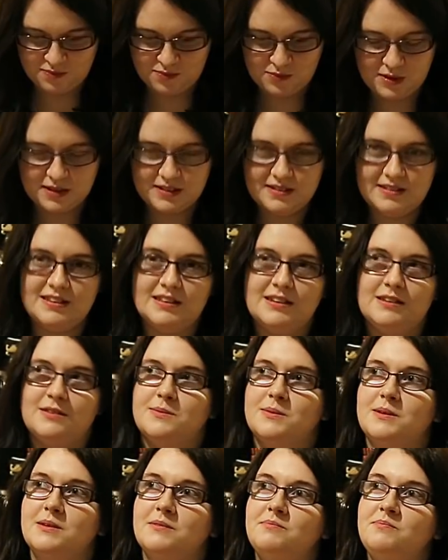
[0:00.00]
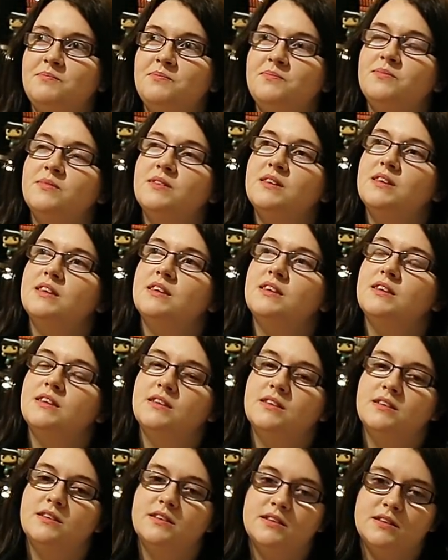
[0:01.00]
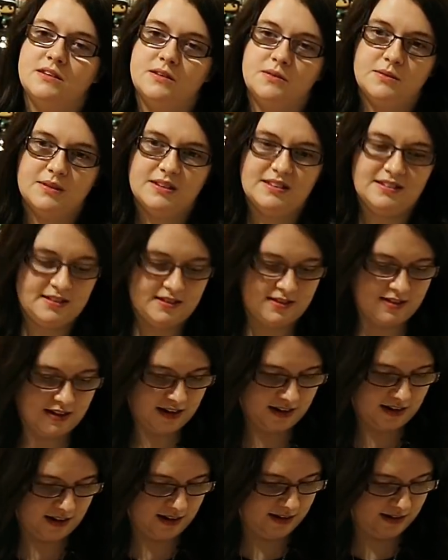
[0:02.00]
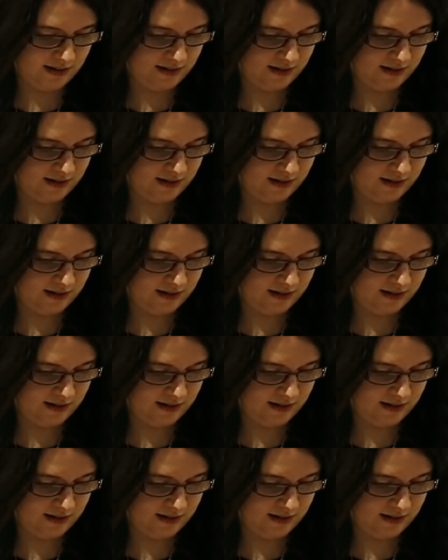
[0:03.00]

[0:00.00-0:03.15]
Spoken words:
what's in this one? Sticker.